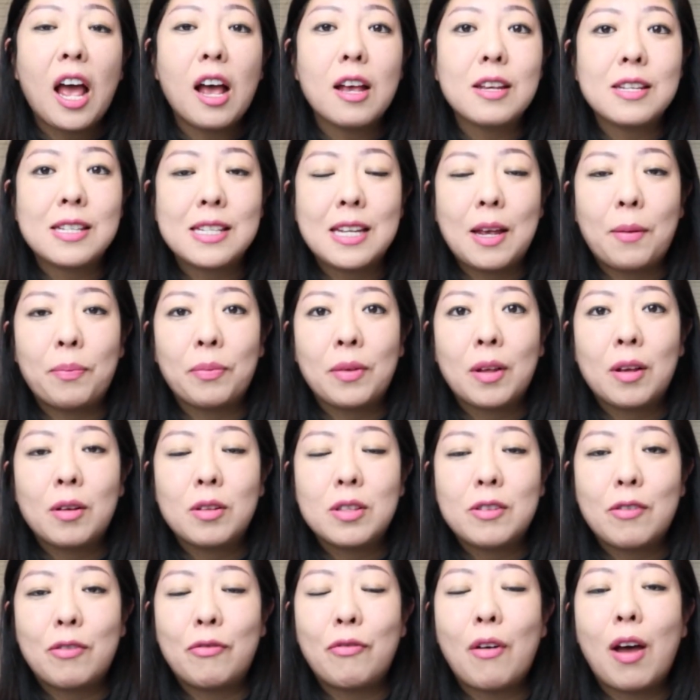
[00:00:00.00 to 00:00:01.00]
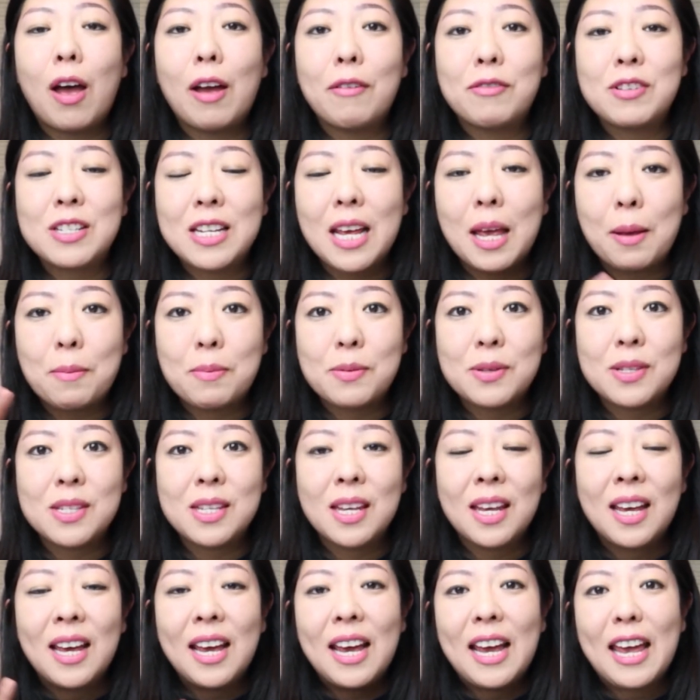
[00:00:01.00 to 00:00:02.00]
asked him the 5
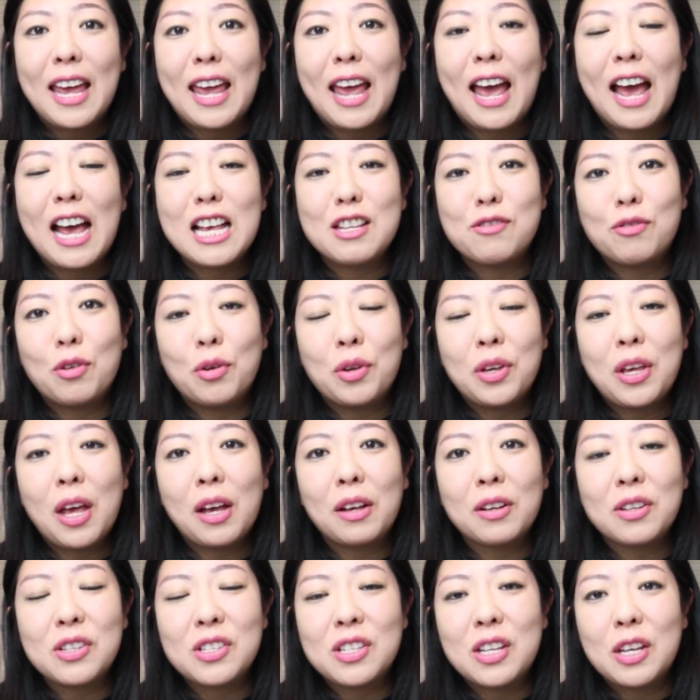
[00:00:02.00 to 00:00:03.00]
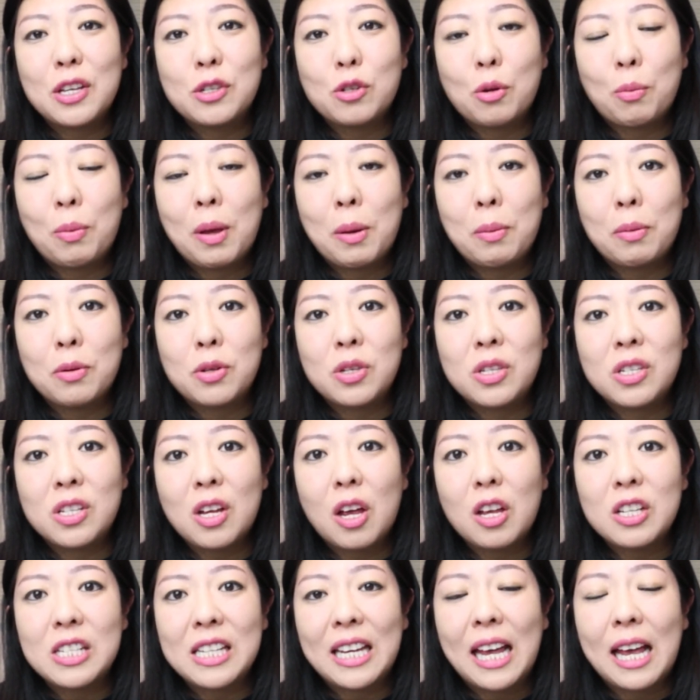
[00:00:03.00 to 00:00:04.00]
tips he has for youngsters or people
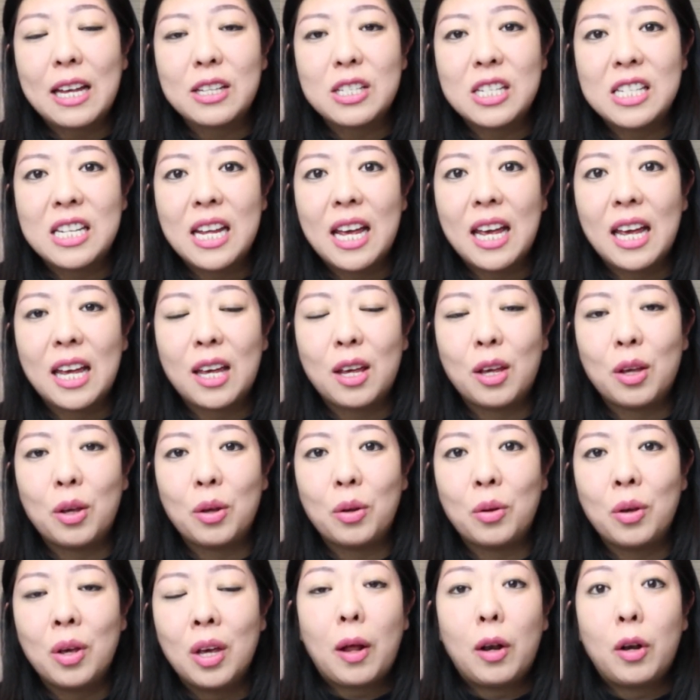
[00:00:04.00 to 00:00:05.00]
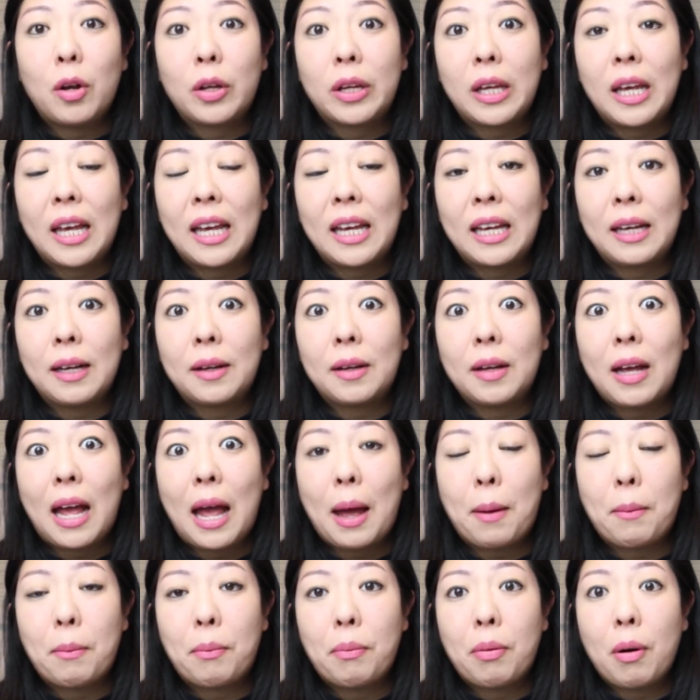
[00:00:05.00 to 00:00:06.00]
starting out today who are looking
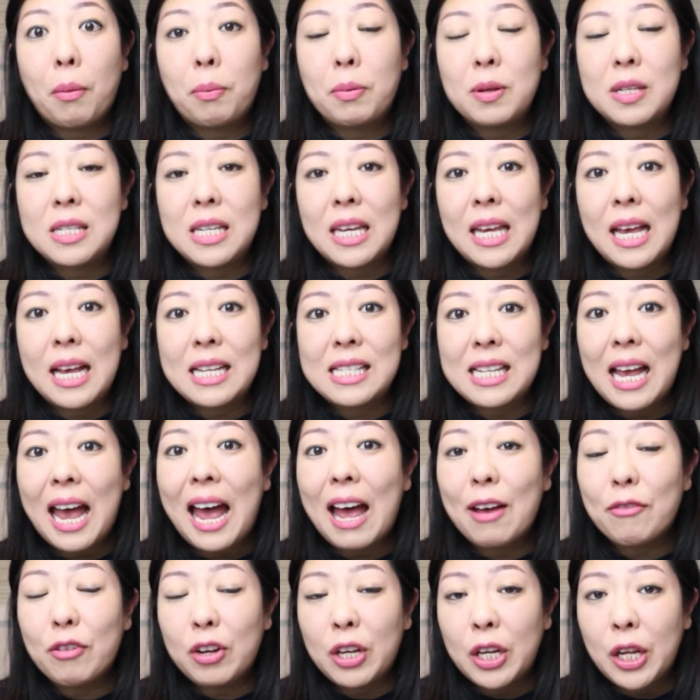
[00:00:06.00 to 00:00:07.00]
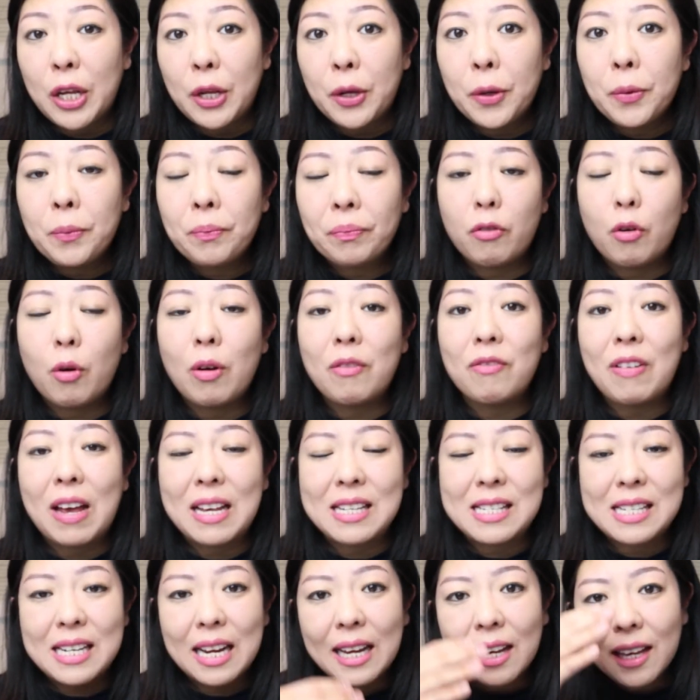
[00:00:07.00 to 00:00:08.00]
at property as an avenue for
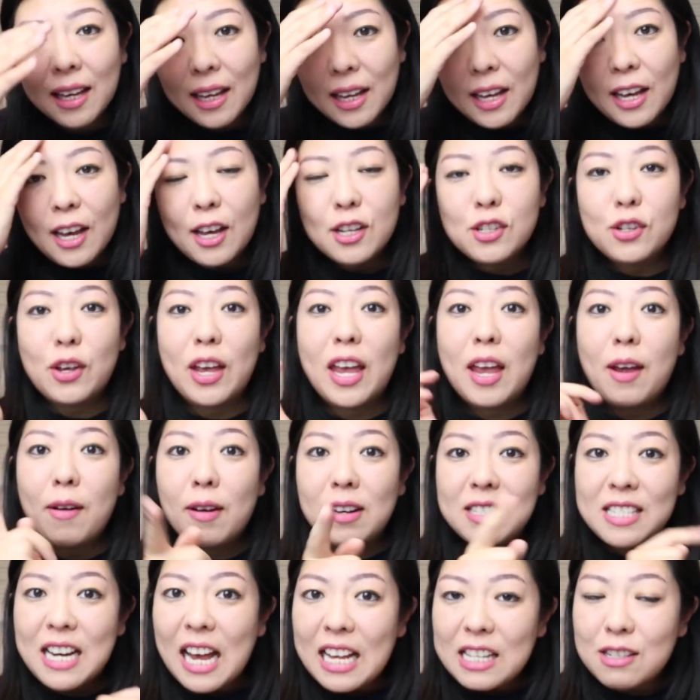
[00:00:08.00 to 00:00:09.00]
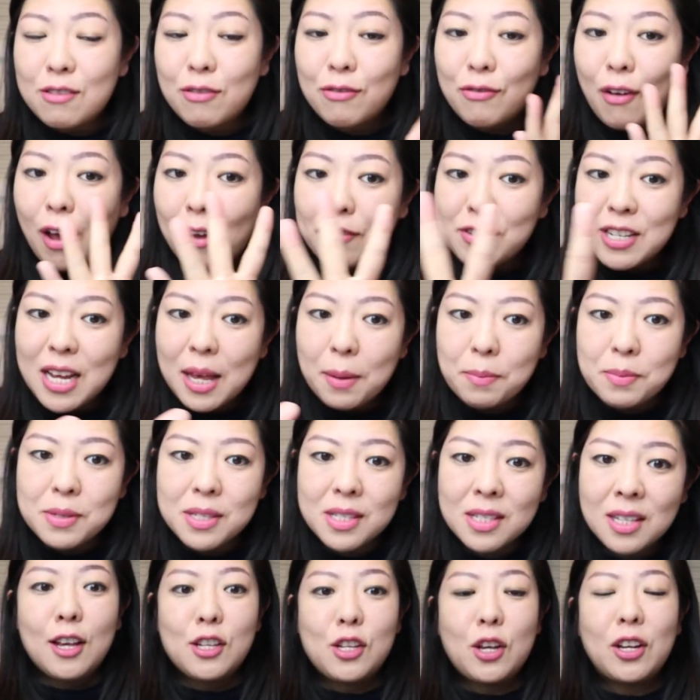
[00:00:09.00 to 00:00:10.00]
investing. So here are Dad's 5
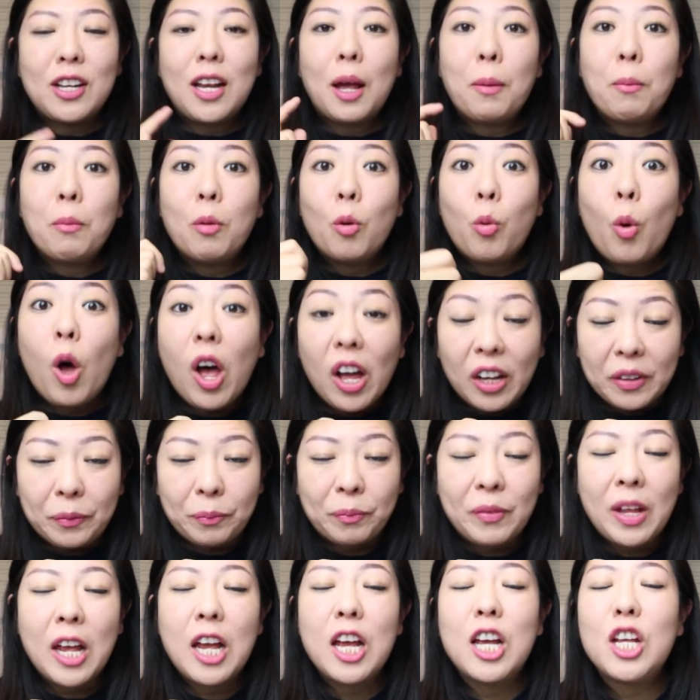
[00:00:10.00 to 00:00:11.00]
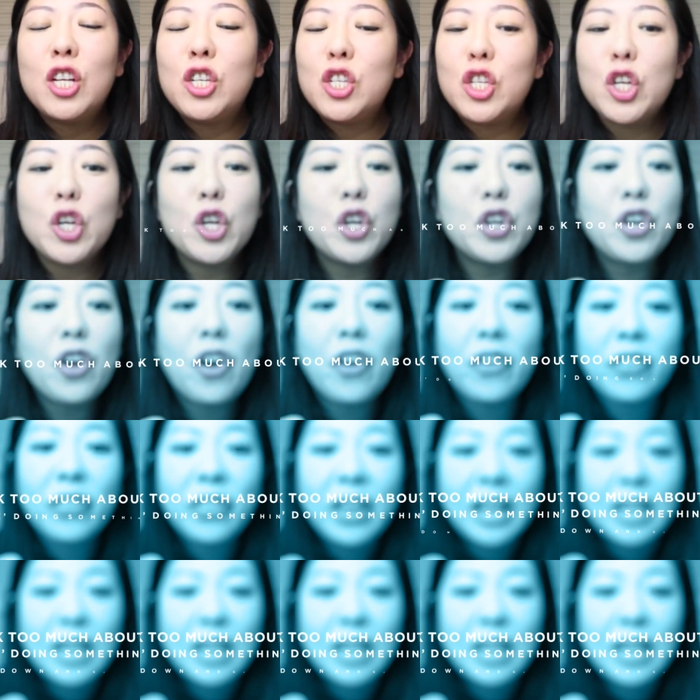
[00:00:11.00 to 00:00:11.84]
tips. So number 1, do not